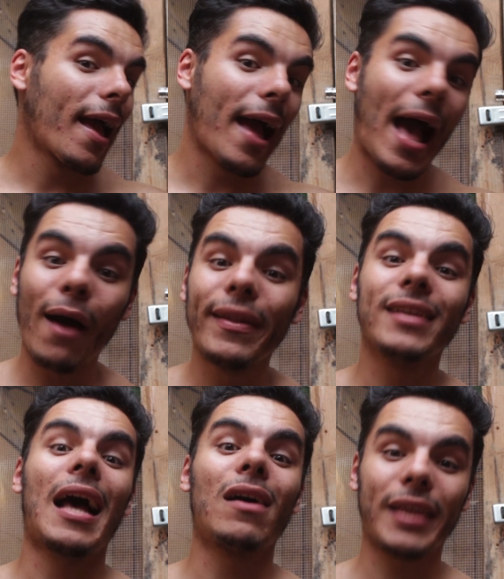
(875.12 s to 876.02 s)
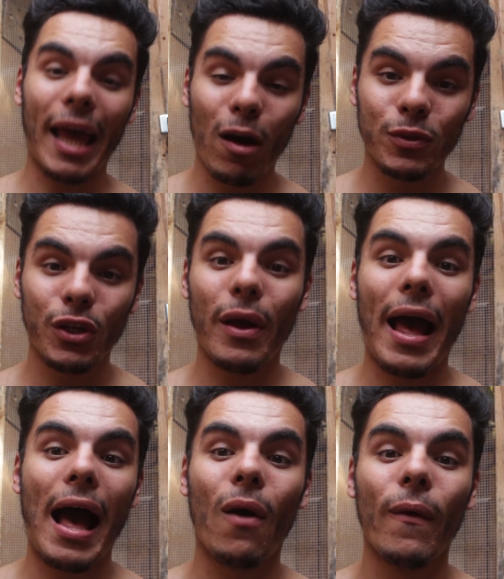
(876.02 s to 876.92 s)
how this house helped you,
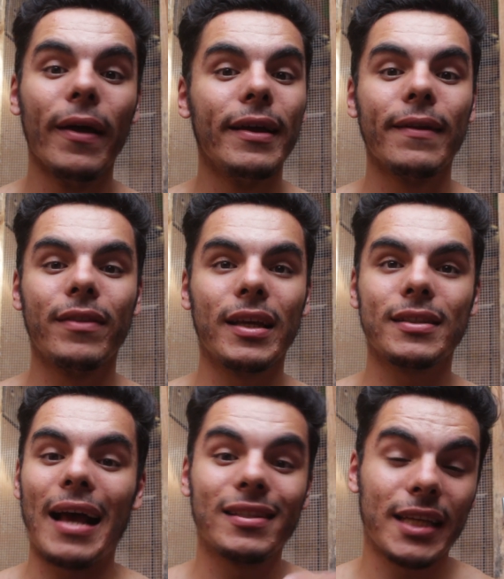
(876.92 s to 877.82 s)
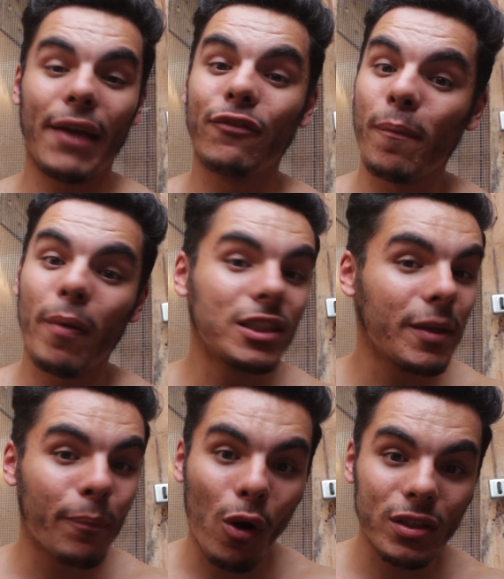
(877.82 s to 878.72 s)
how this has saved your
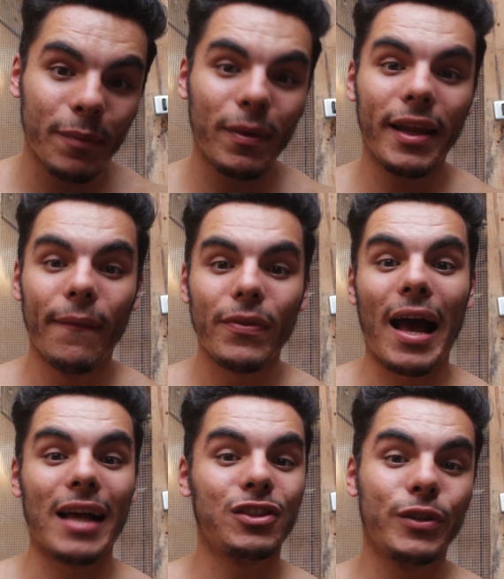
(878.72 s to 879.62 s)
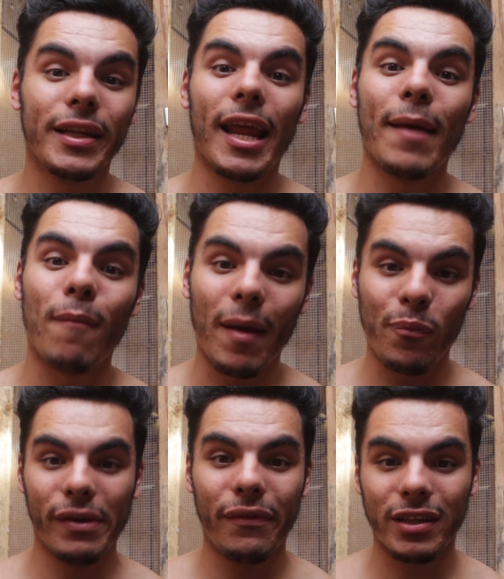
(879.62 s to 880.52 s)
budgie, possibly, as you did in my
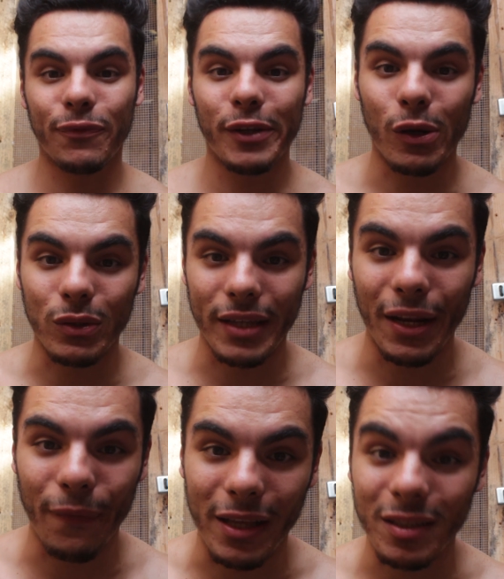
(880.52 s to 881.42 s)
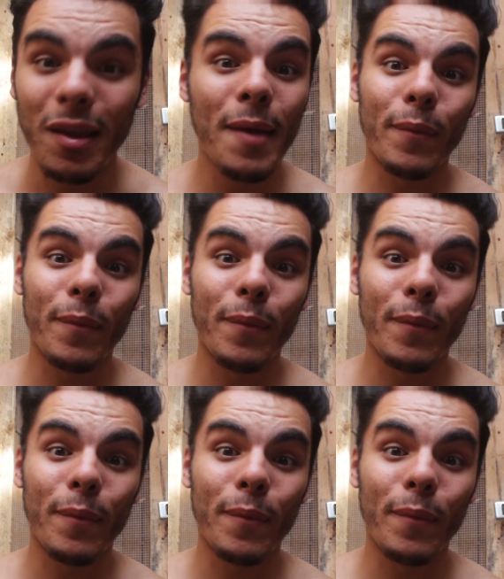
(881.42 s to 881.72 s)
previous videos anyways.